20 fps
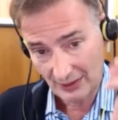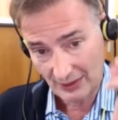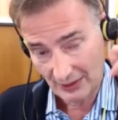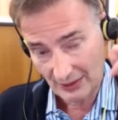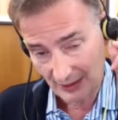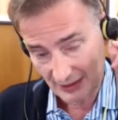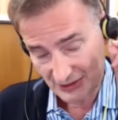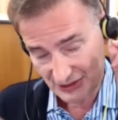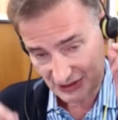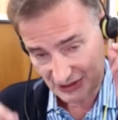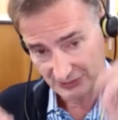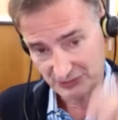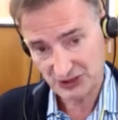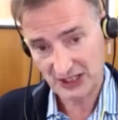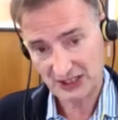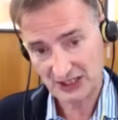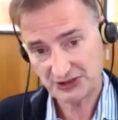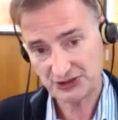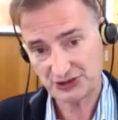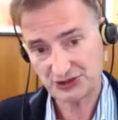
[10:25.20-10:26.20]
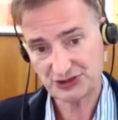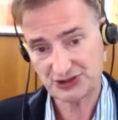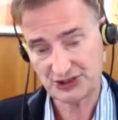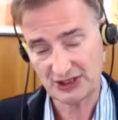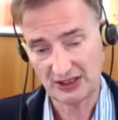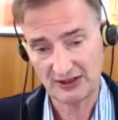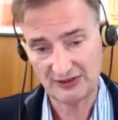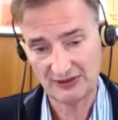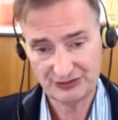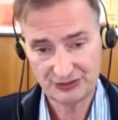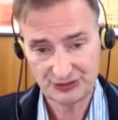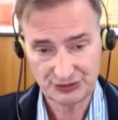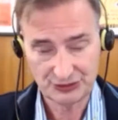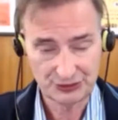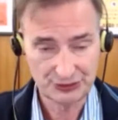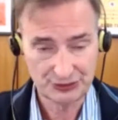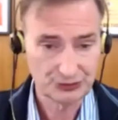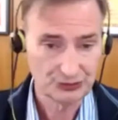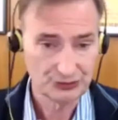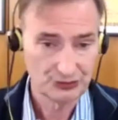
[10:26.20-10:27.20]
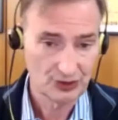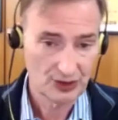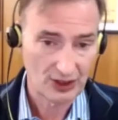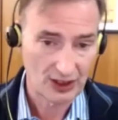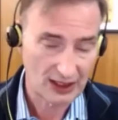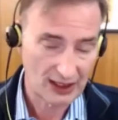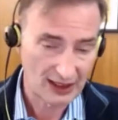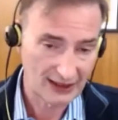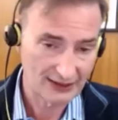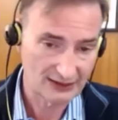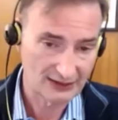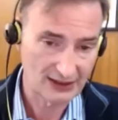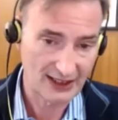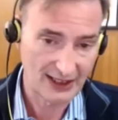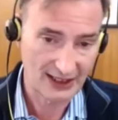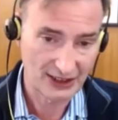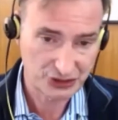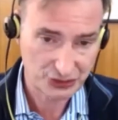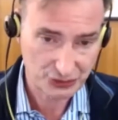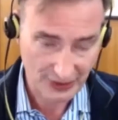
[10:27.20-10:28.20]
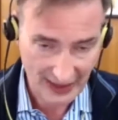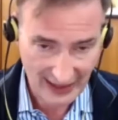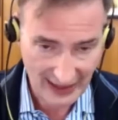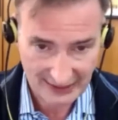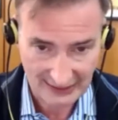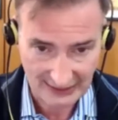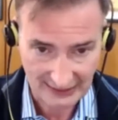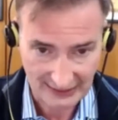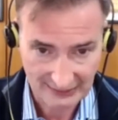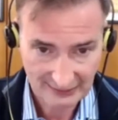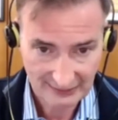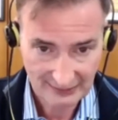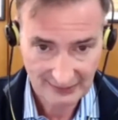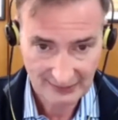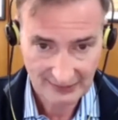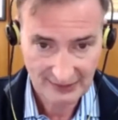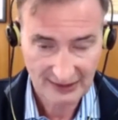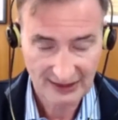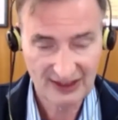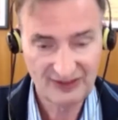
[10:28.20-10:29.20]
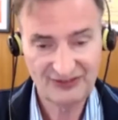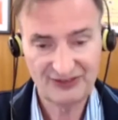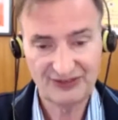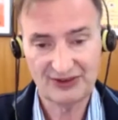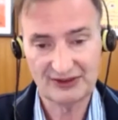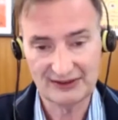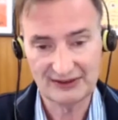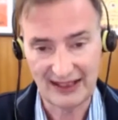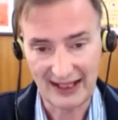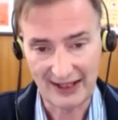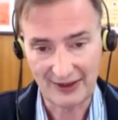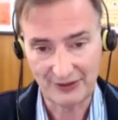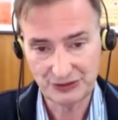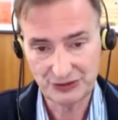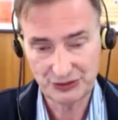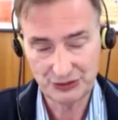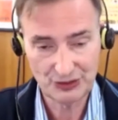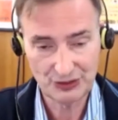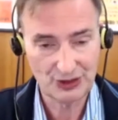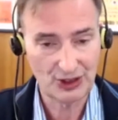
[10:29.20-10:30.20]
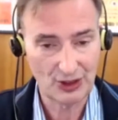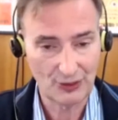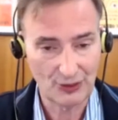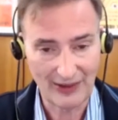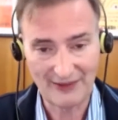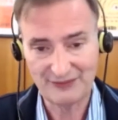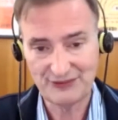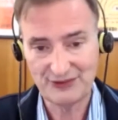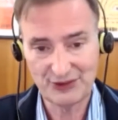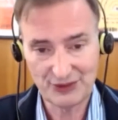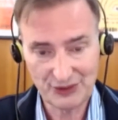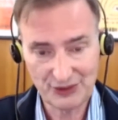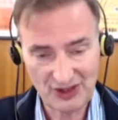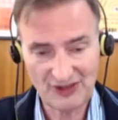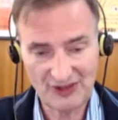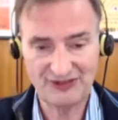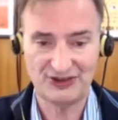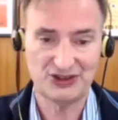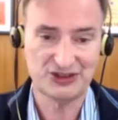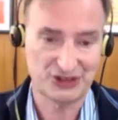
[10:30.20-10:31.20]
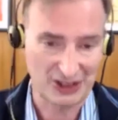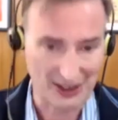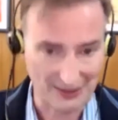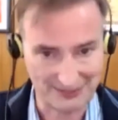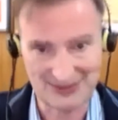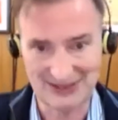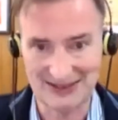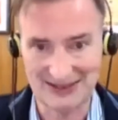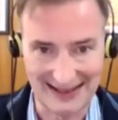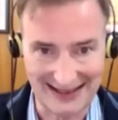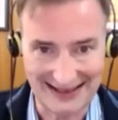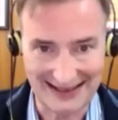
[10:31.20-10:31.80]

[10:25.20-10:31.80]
subject yourself to online tracking if it allowed you to go out to your coffee shop today?